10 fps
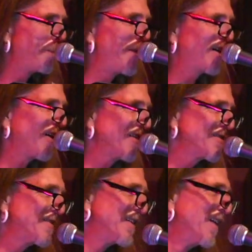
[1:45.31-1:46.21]

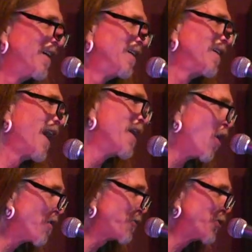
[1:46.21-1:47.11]
Because I
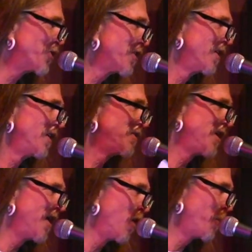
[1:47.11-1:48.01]
offered to
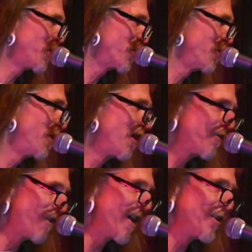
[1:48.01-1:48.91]
help her
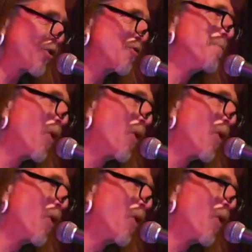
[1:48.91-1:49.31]
find her